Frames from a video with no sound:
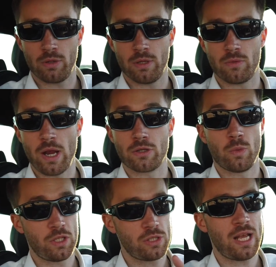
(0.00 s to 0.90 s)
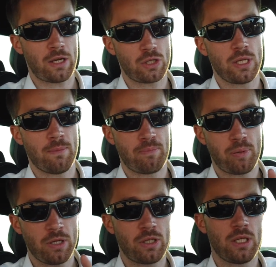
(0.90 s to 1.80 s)
Ranger, which is actually a
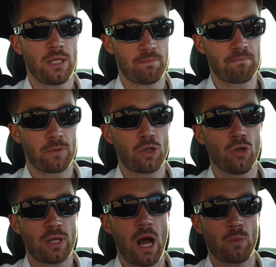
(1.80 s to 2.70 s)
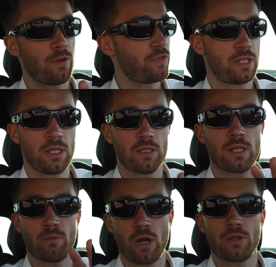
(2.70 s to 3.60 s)
pretty good car. We've seen
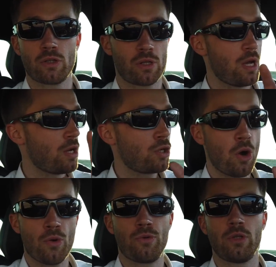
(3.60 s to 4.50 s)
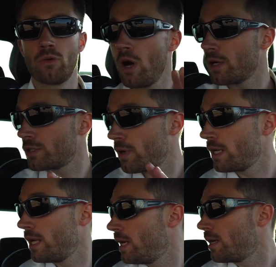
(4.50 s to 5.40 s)
some Rangers go through the rocks
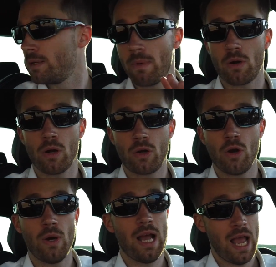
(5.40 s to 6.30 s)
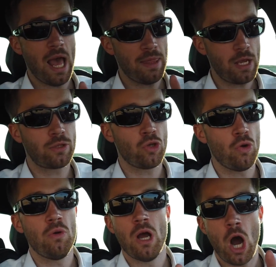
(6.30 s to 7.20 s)
right here in Morocco, and they do